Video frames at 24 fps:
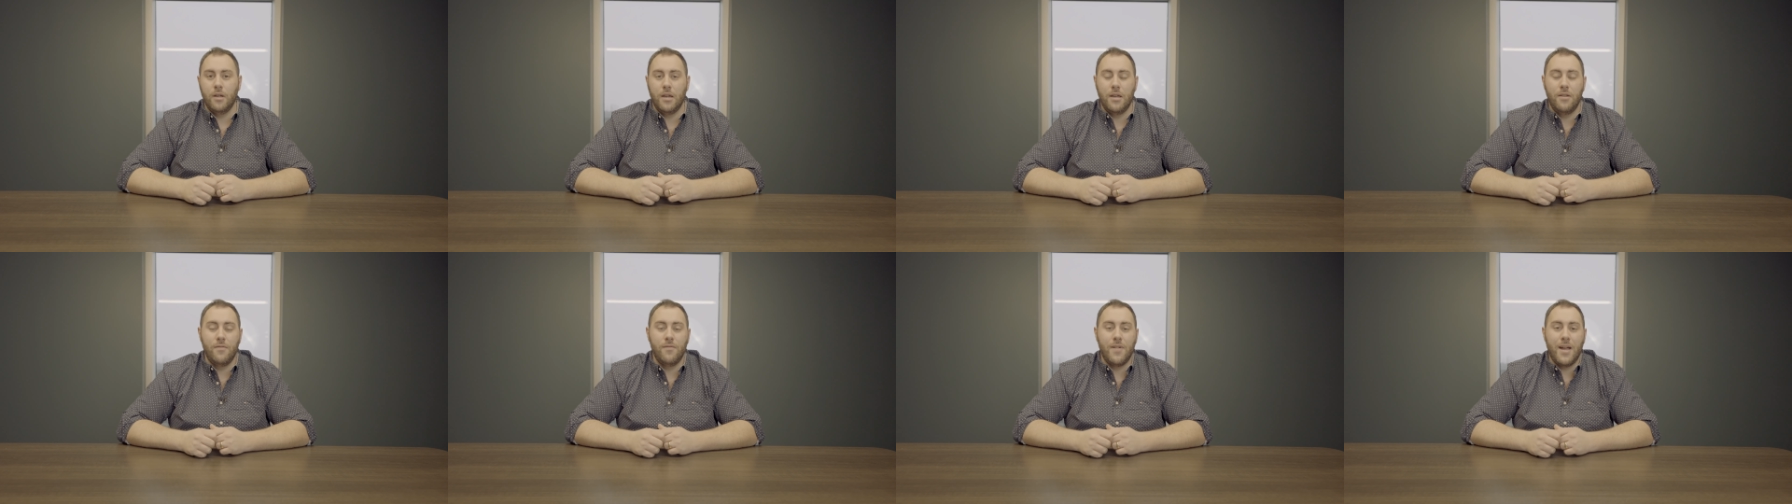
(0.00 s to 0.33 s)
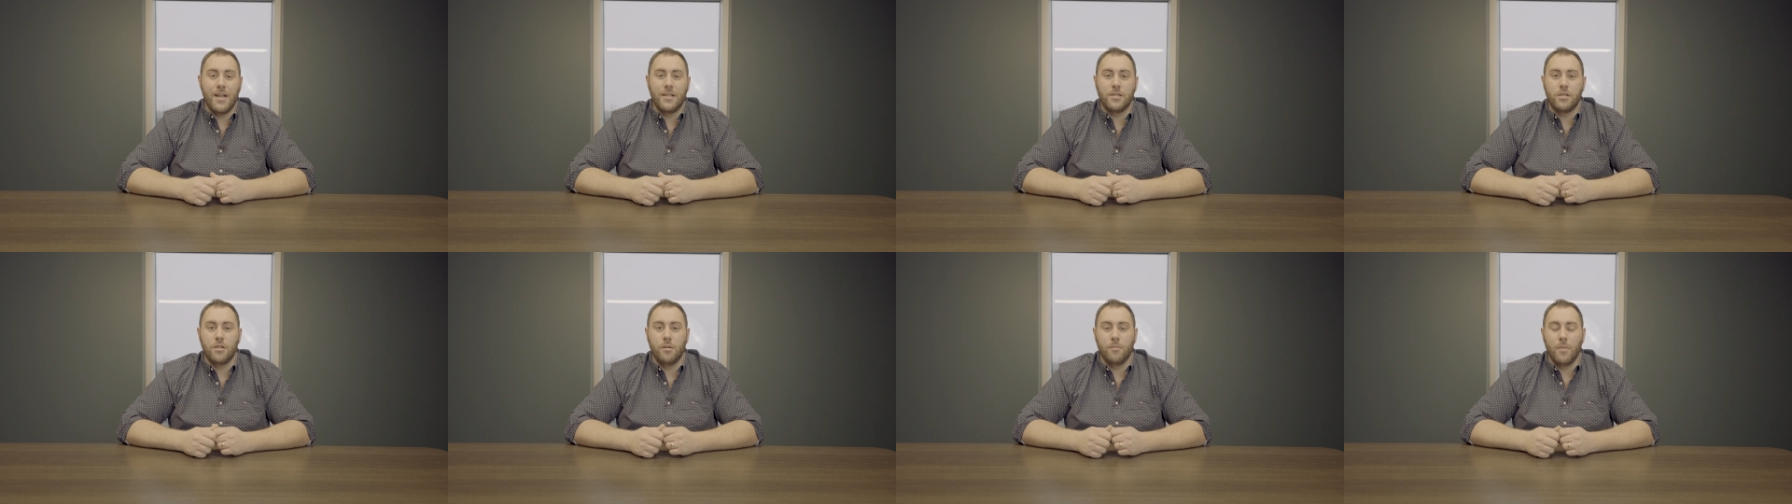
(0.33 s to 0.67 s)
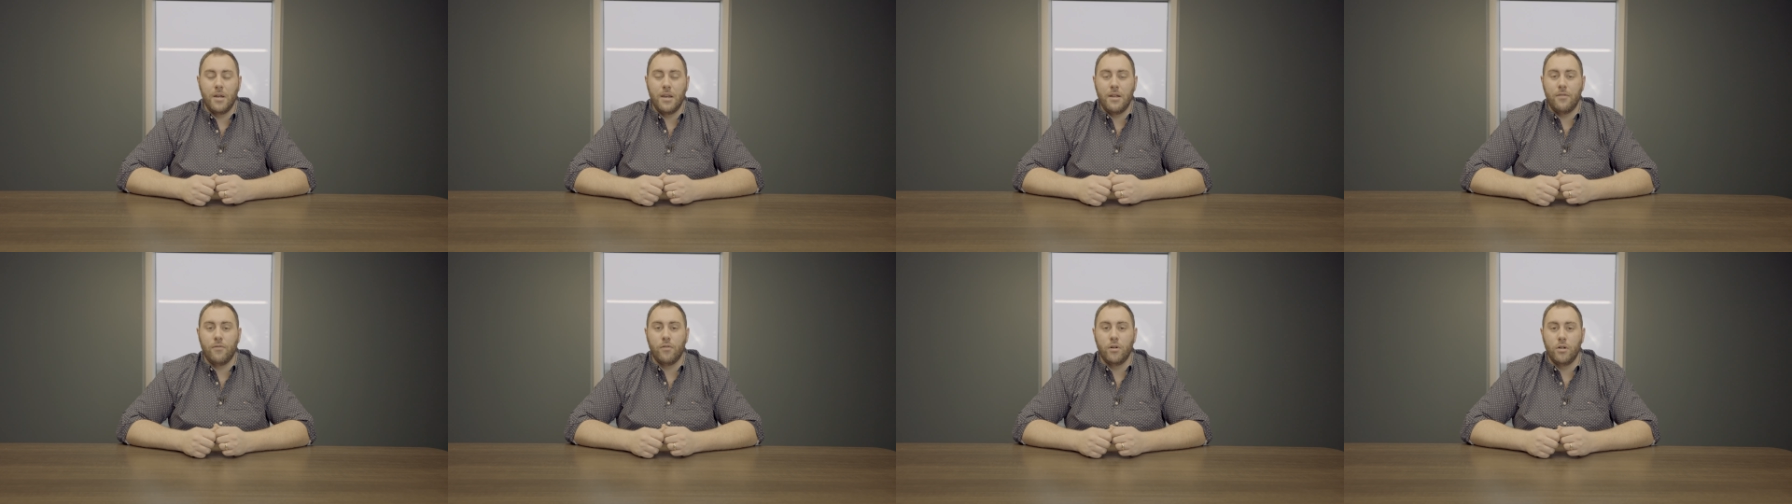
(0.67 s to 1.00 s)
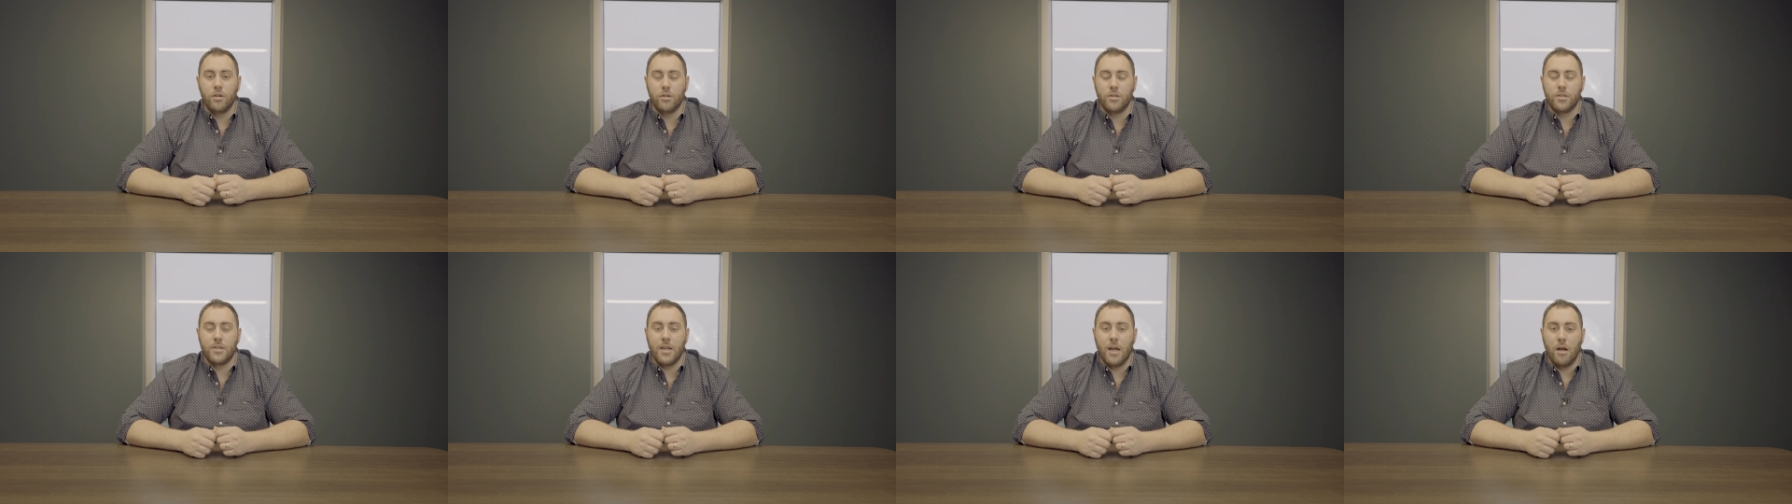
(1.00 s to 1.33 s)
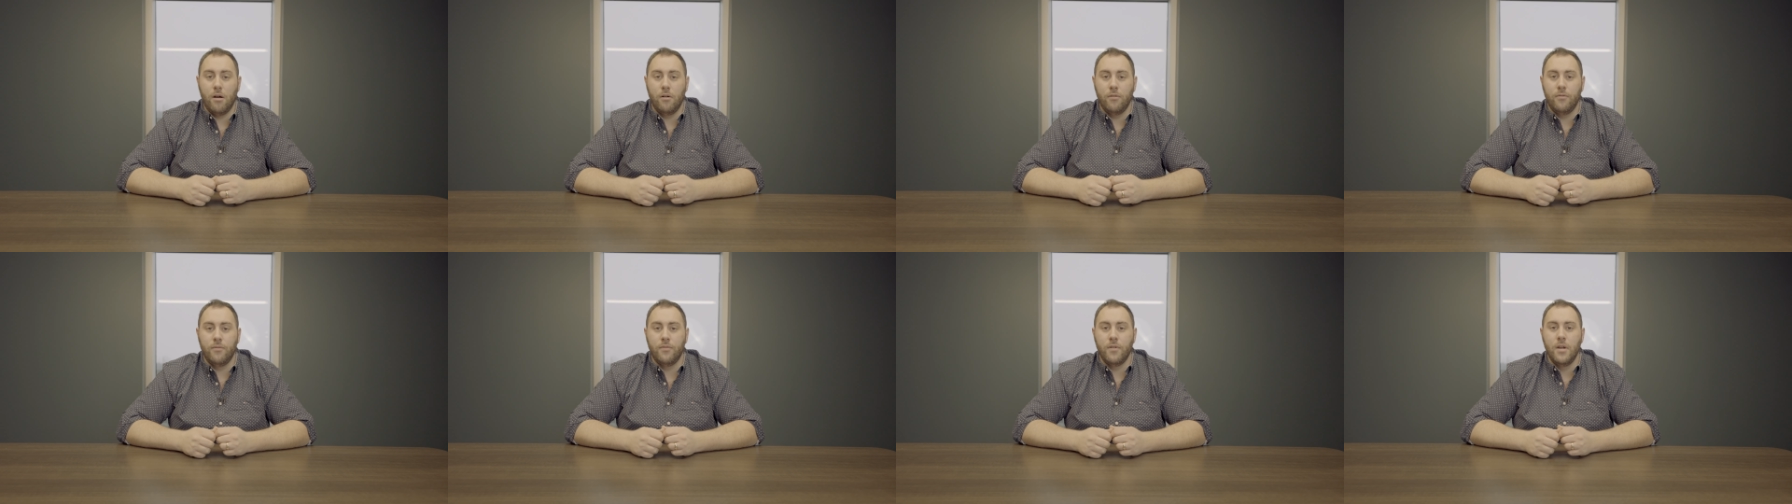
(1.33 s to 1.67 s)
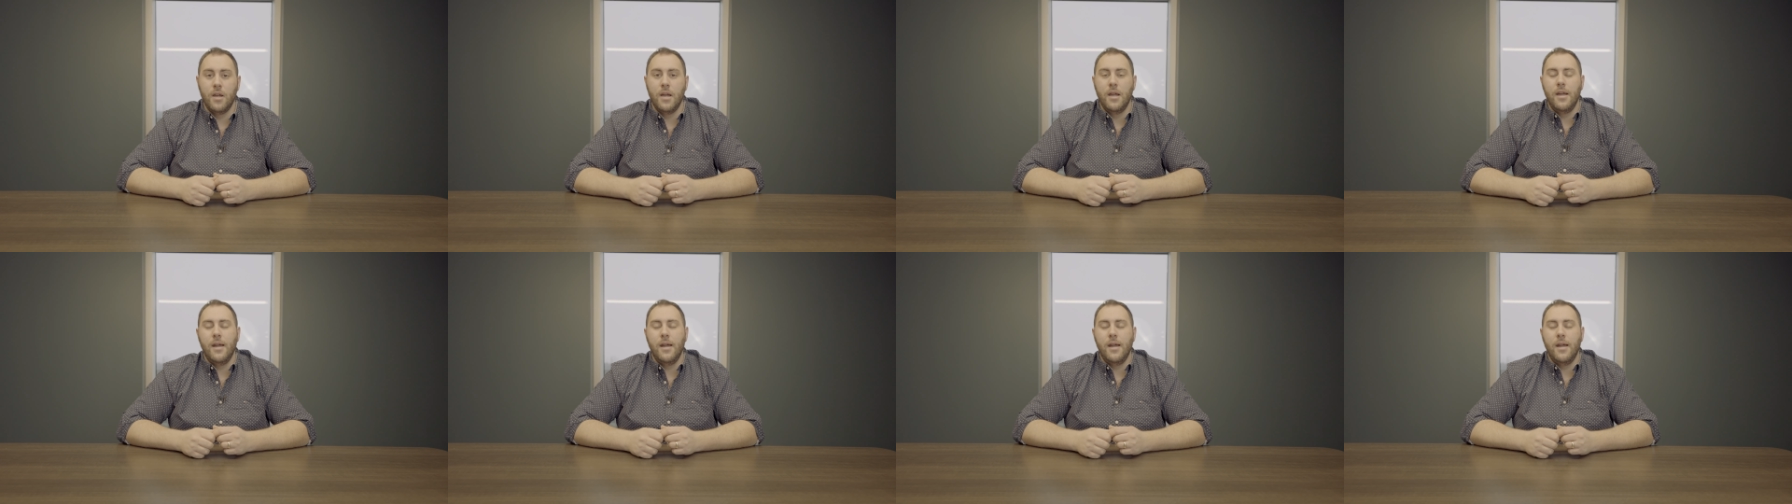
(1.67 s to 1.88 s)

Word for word: invest your money for yourself.